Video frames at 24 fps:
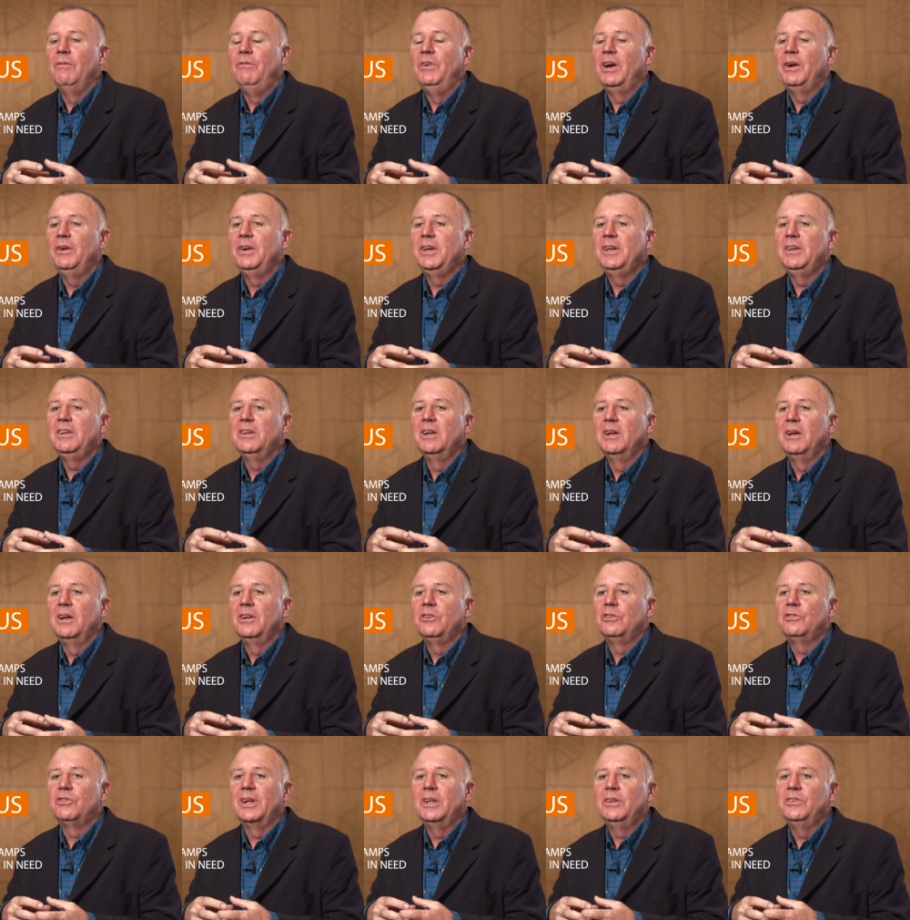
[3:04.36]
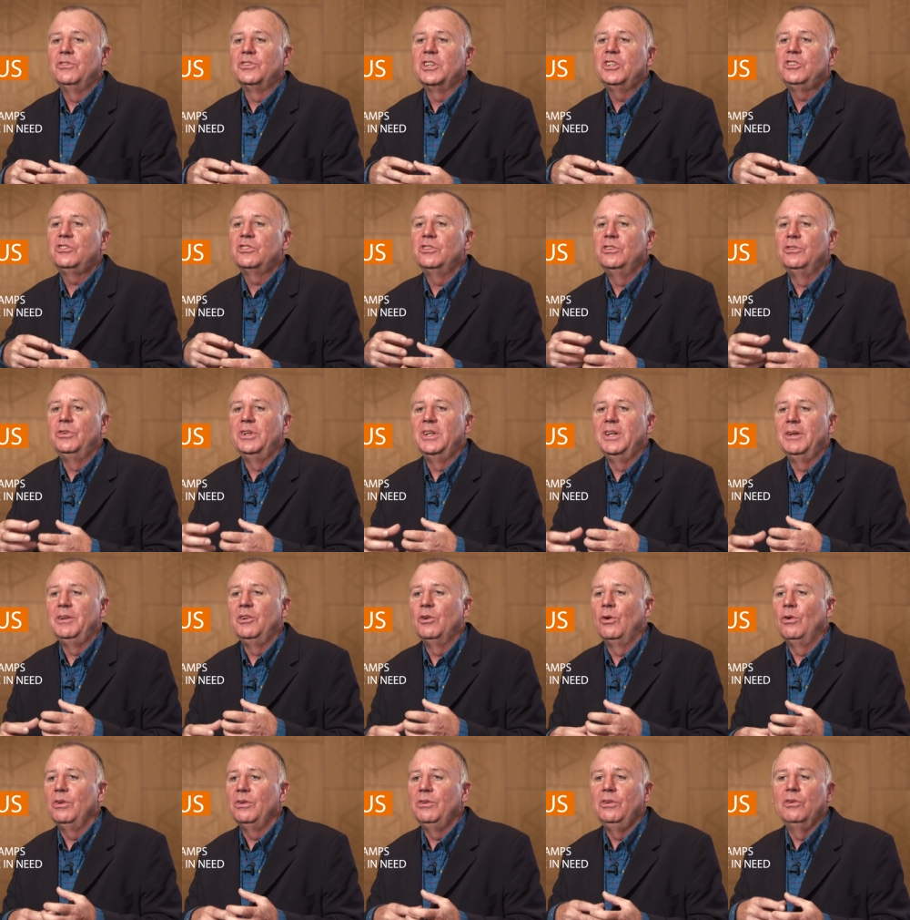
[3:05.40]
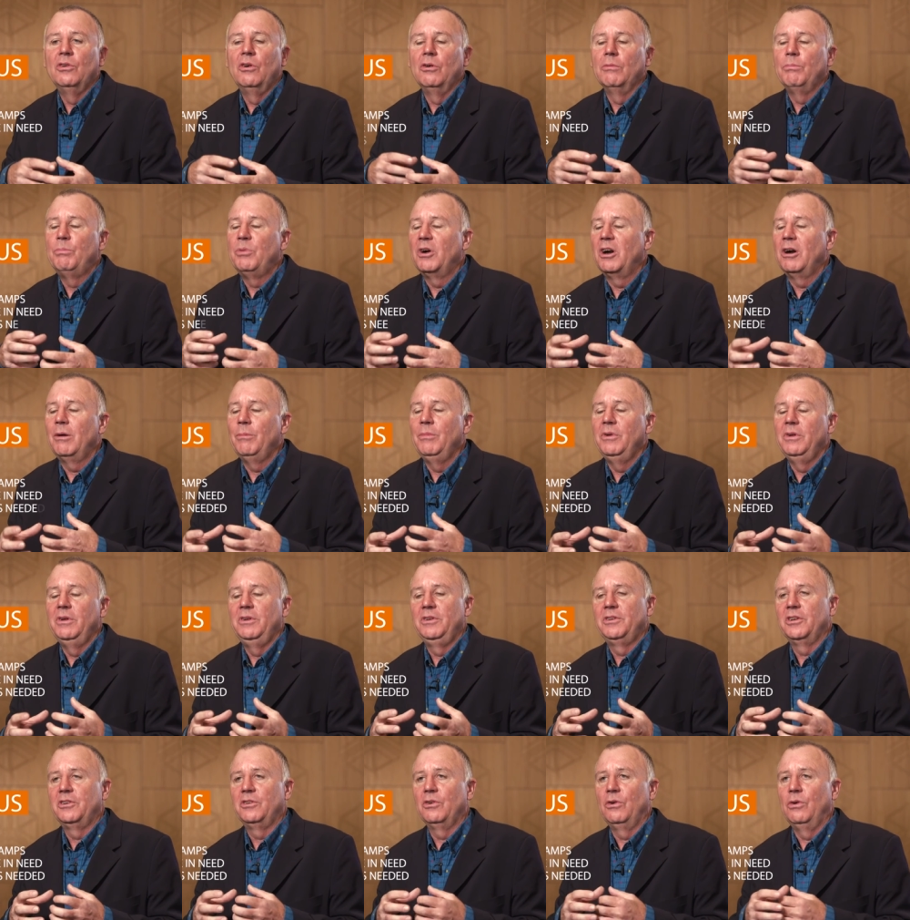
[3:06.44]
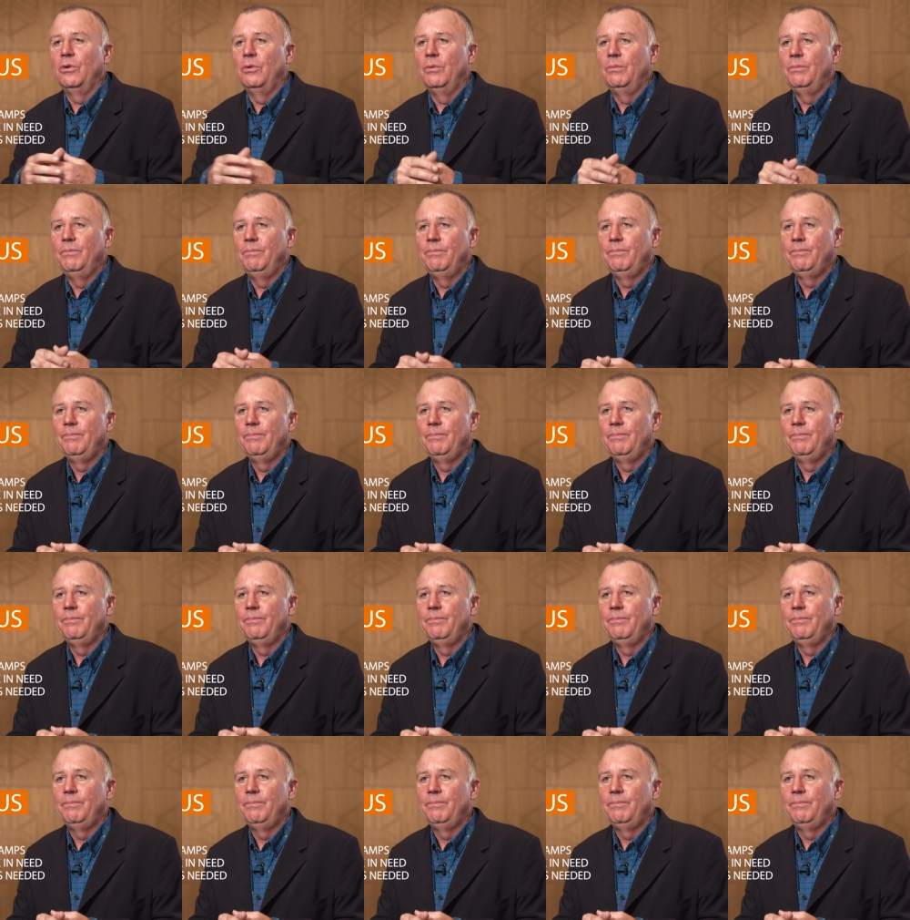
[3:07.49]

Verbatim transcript: very transitionary, not, not permanent at all.